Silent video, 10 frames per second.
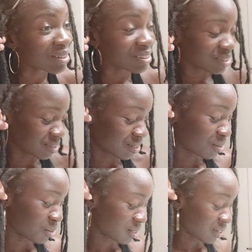This is so
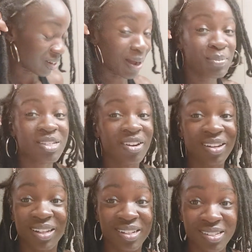scary. I'm sorry
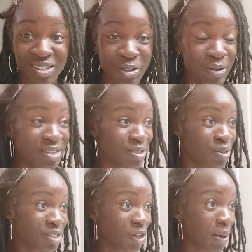that this is going so
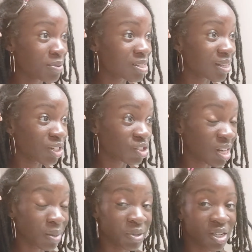slow. I'm just like trying
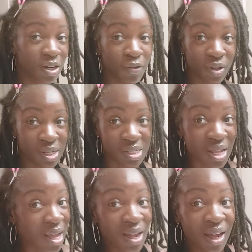to be careful because
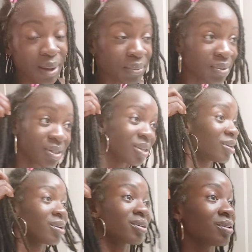
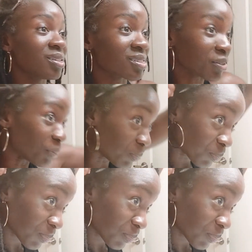listen.